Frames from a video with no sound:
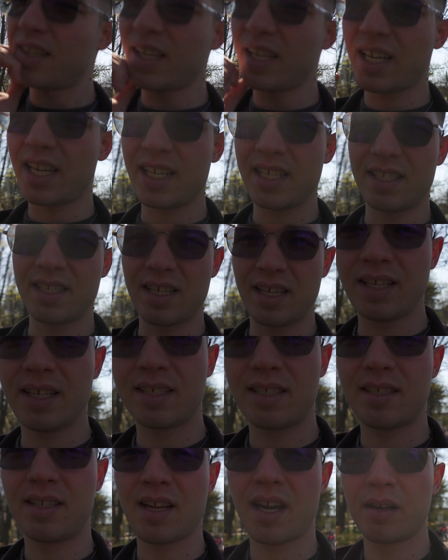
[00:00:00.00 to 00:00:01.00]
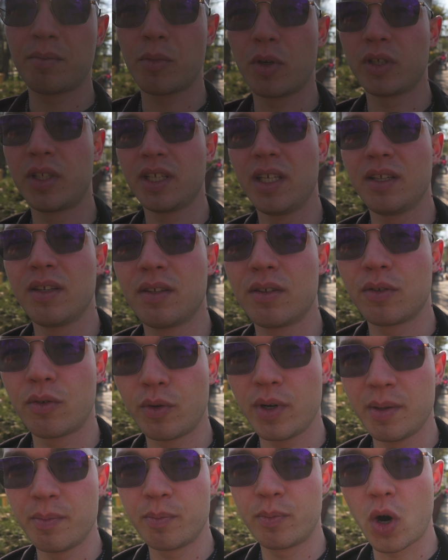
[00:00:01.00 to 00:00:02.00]
thing is, this Ninebot
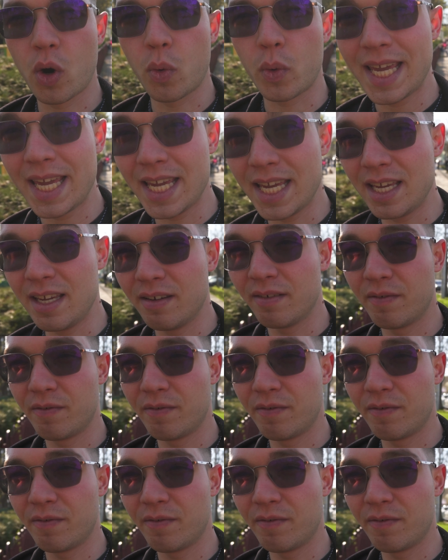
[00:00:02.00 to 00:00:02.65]
E3 Pro E